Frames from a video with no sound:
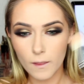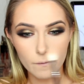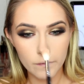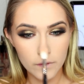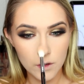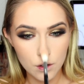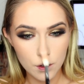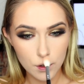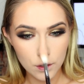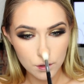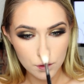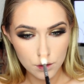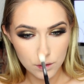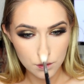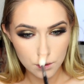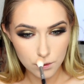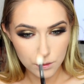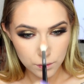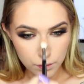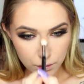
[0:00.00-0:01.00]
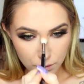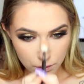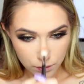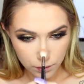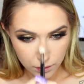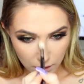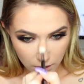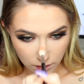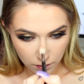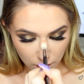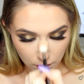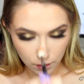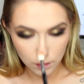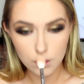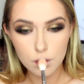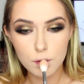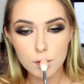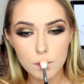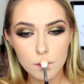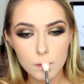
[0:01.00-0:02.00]
On the nose, down the
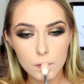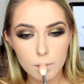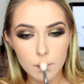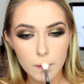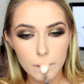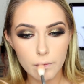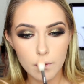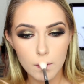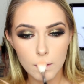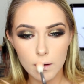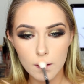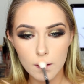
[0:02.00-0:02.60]
nose, above the